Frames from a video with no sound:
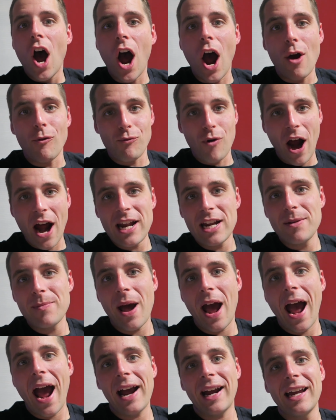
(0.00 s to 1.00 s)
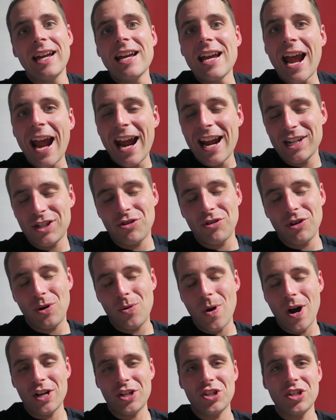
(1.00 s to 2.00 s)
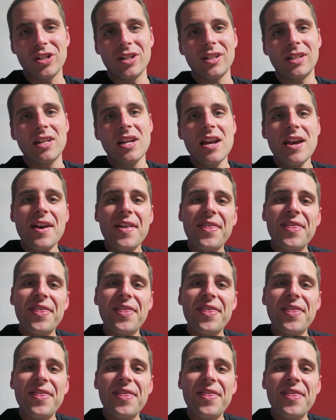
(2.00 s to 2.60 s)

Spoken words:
writing back, answering questions.